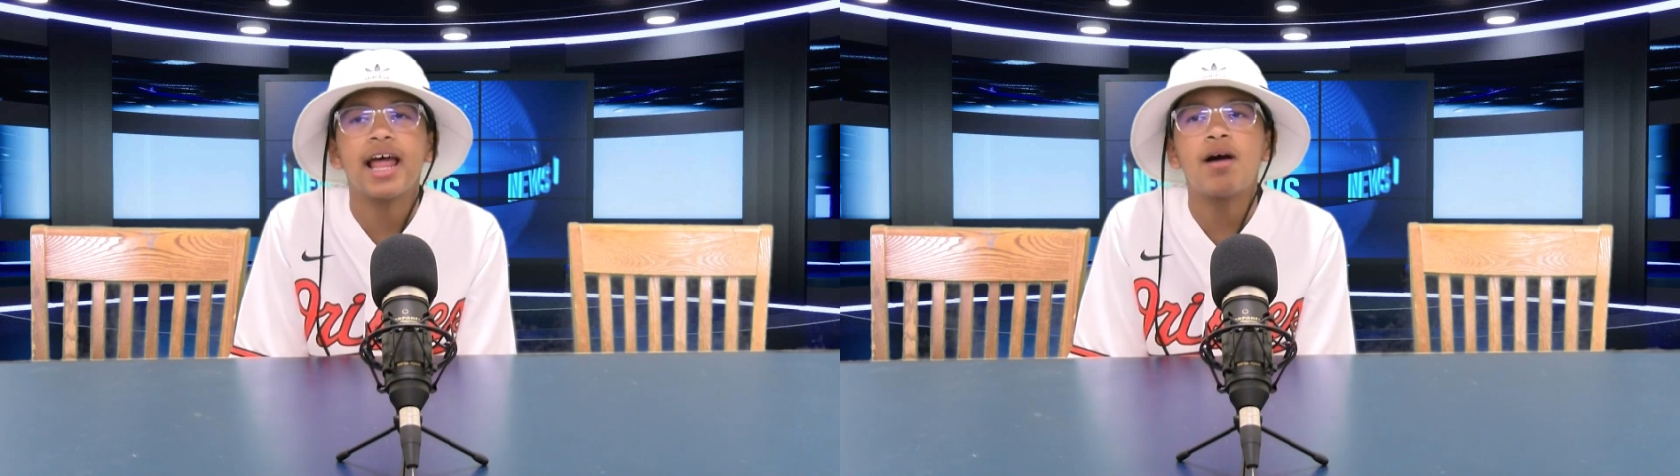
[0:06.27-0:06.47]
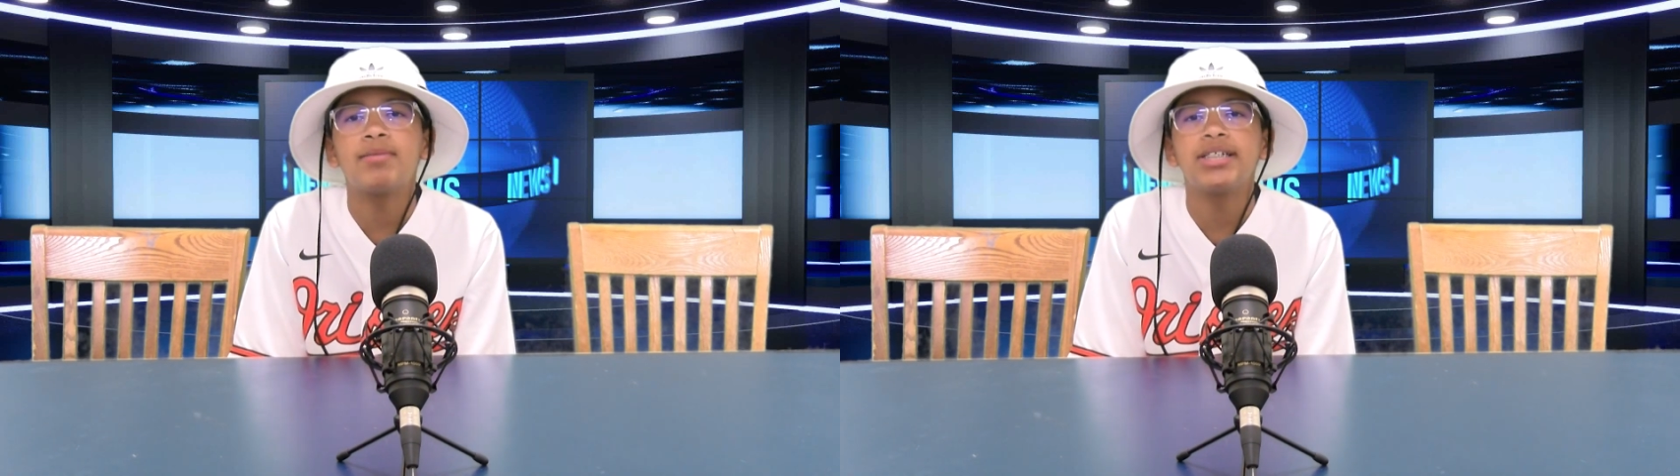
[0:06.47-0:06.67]

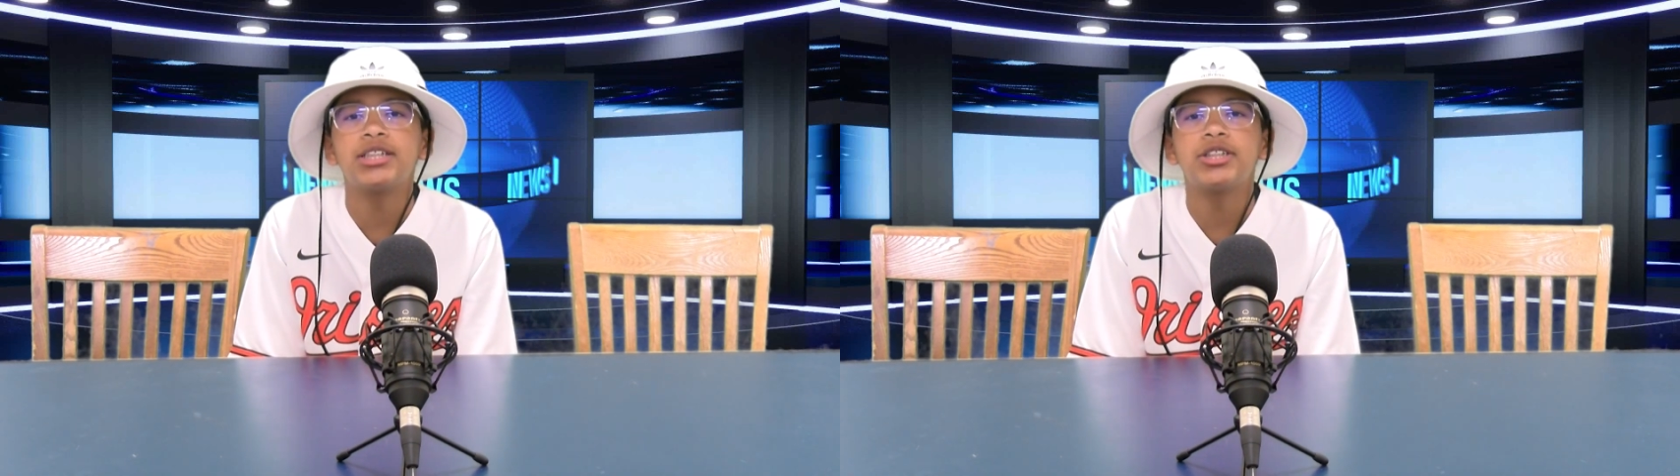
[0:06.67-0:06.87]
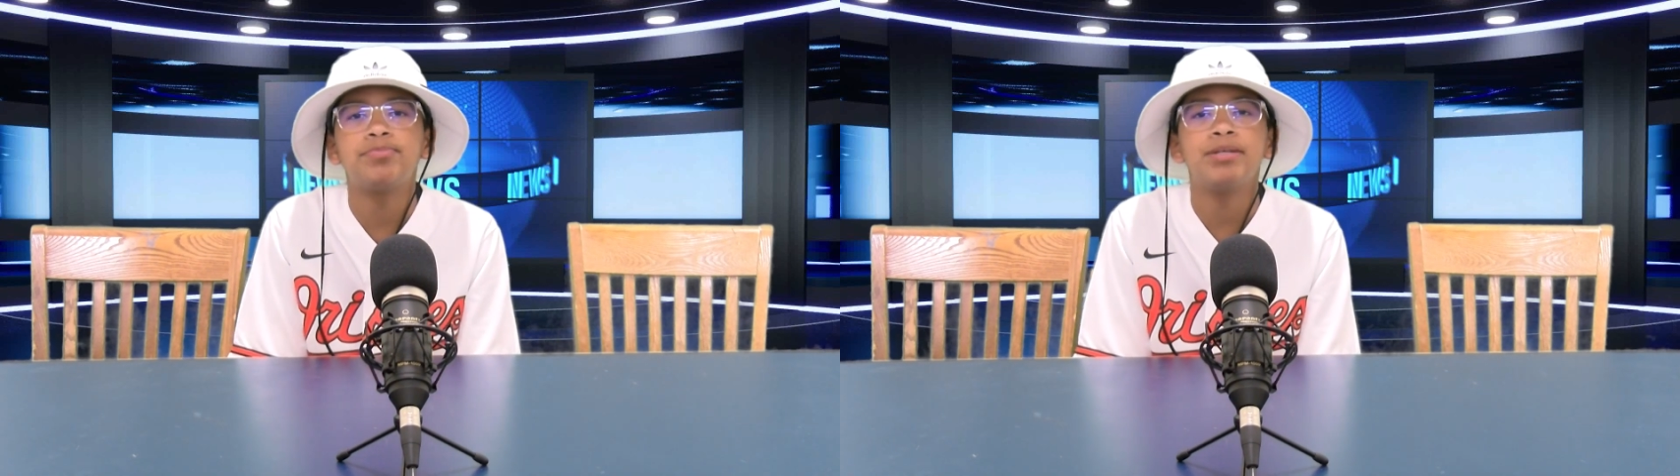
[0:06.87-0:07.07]
how
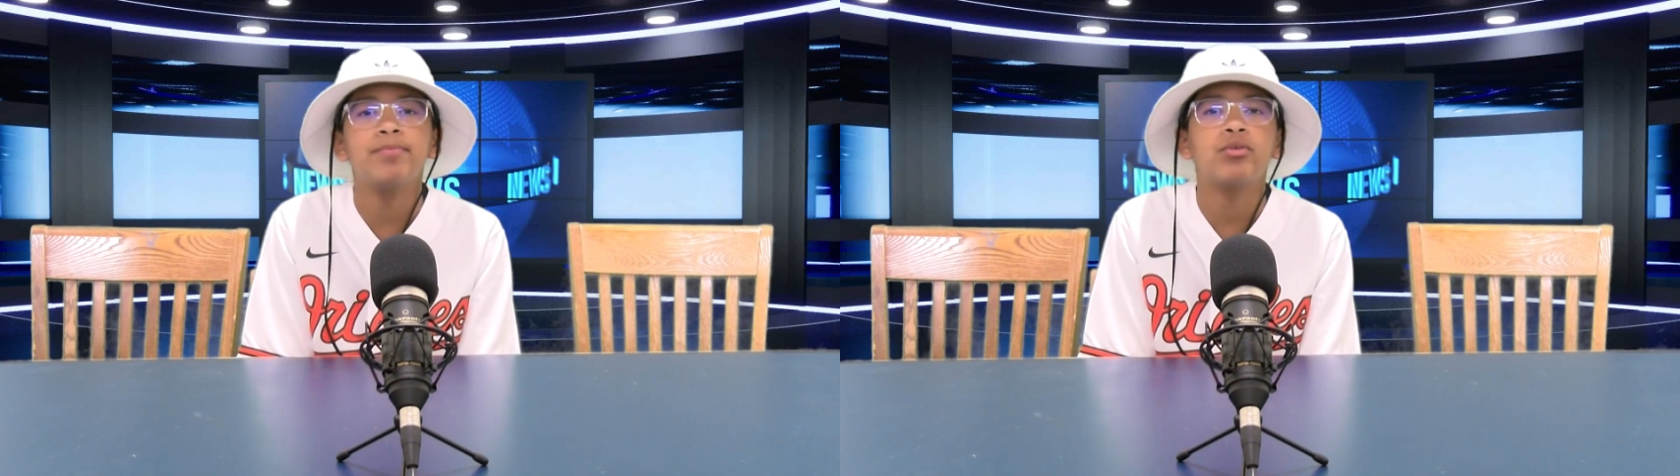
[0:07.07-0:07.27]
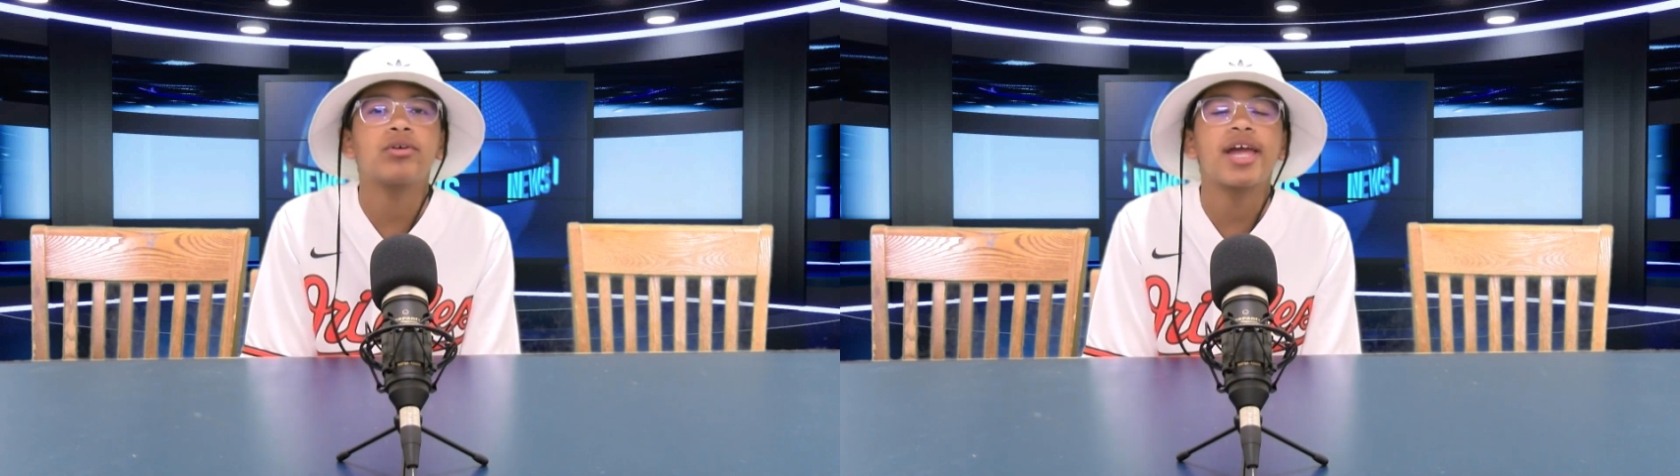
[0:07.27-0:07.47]
much
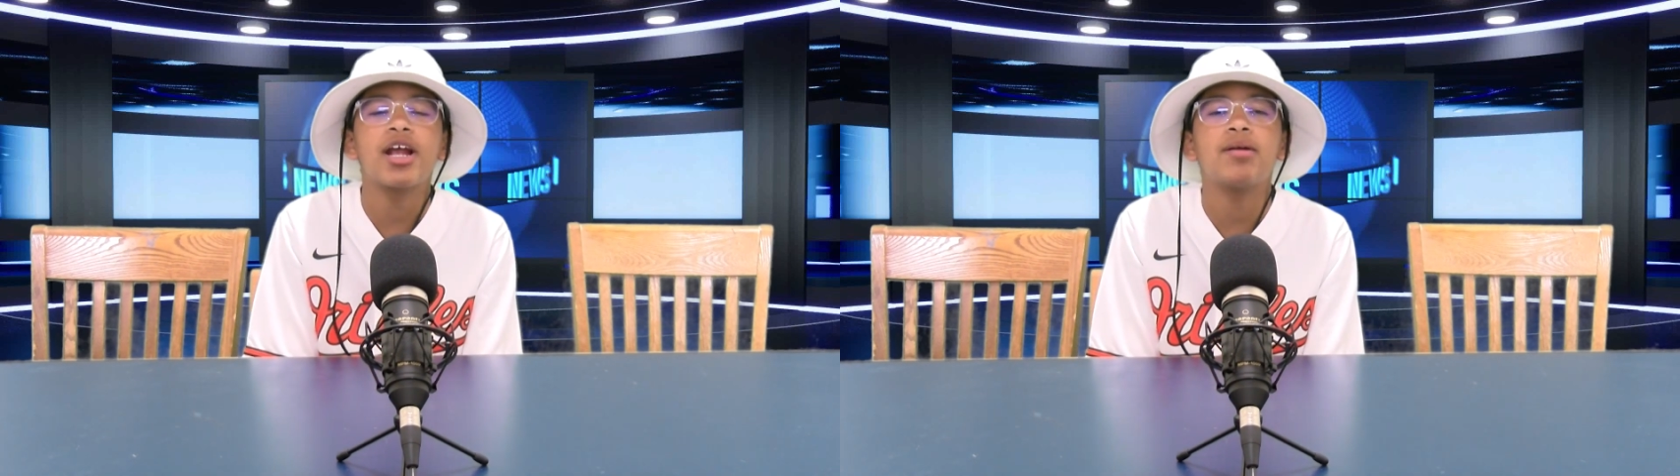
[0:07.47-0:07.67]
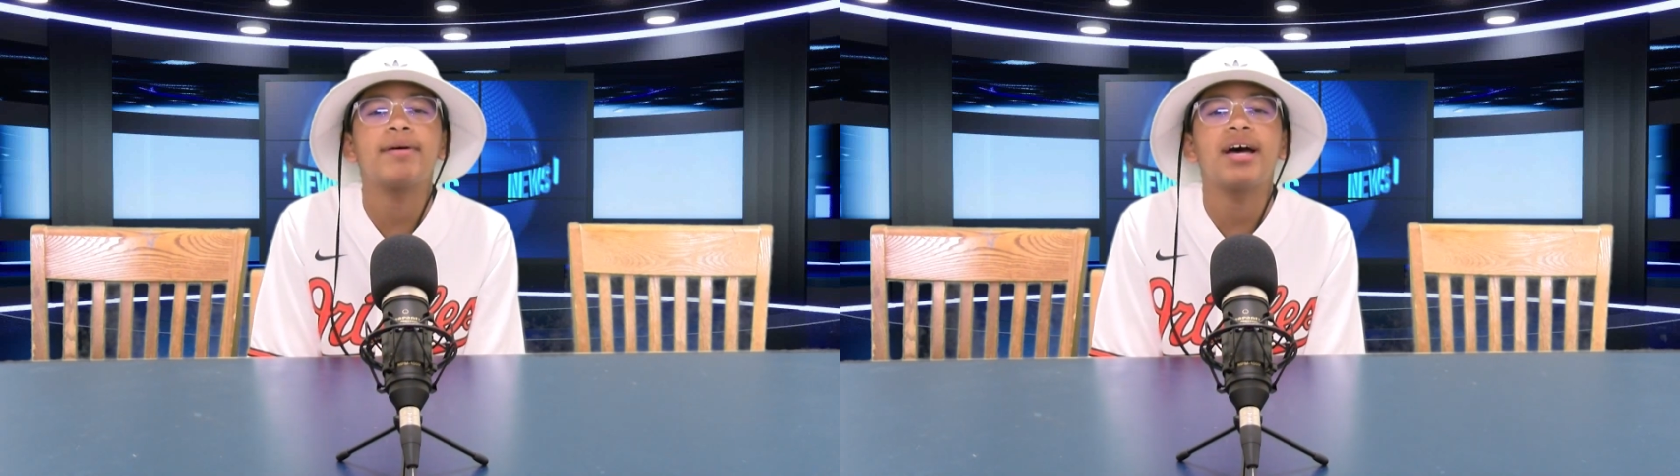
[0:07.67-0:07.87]
people
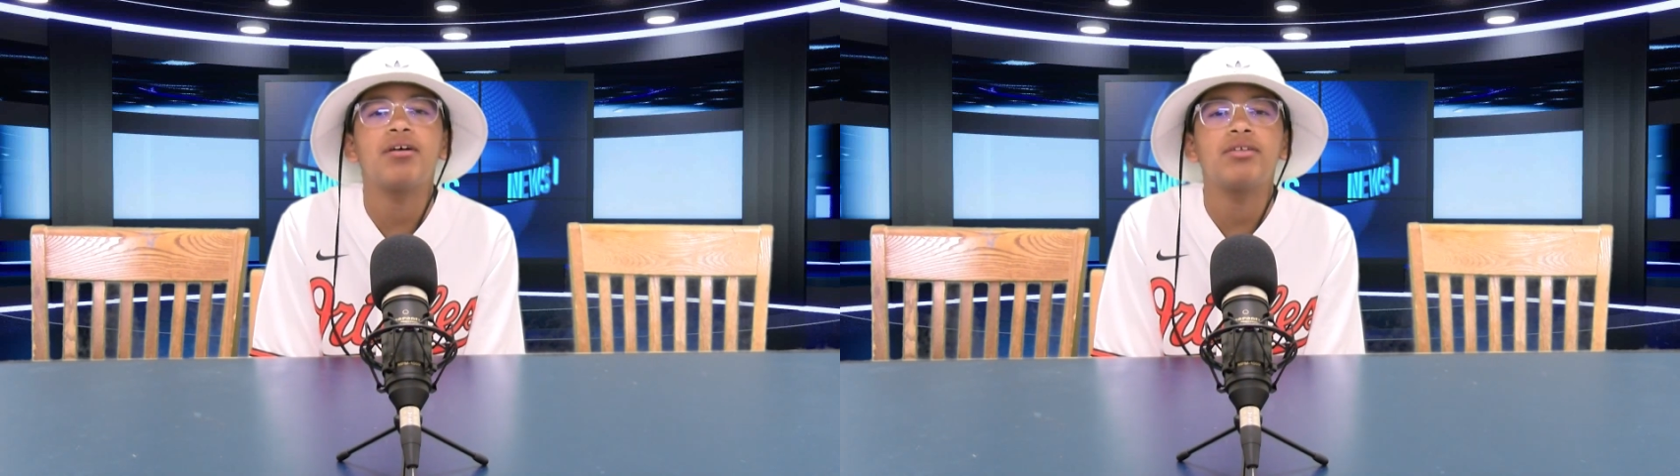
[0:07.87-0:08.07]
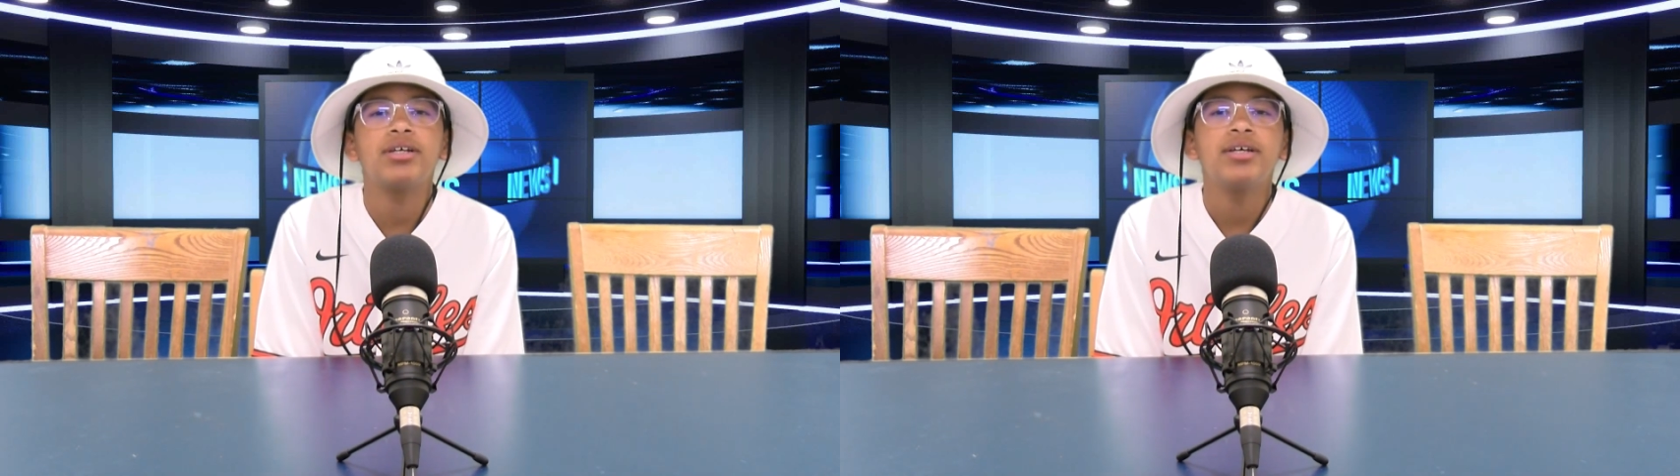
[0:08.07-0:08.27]
care
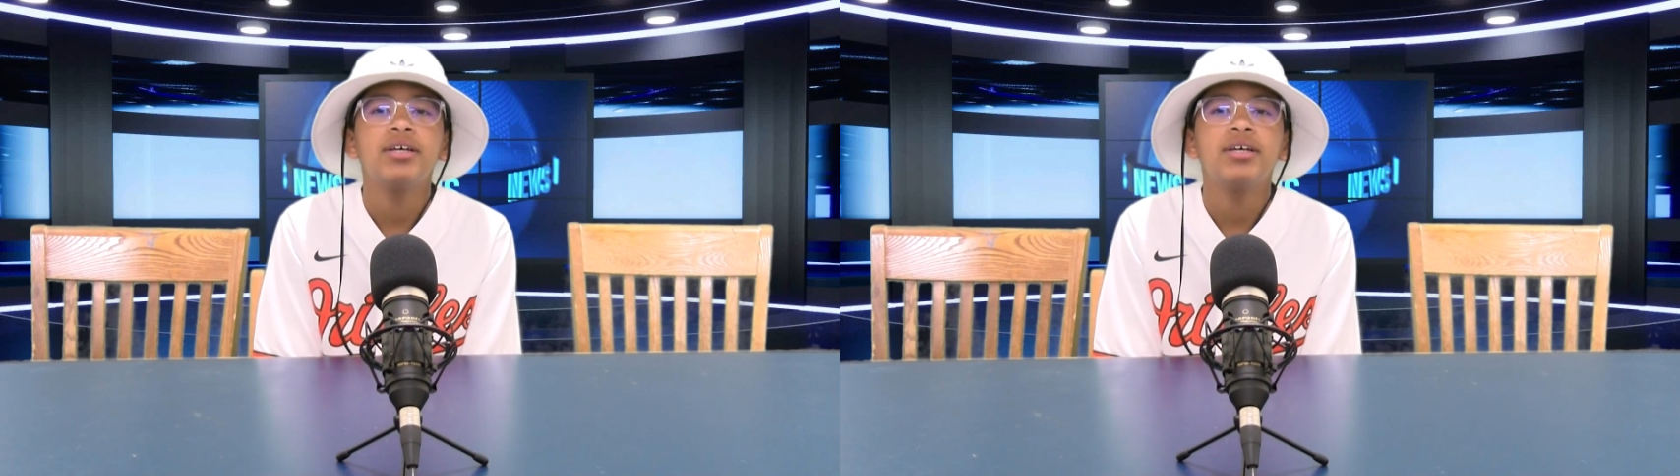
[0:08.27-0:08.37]
about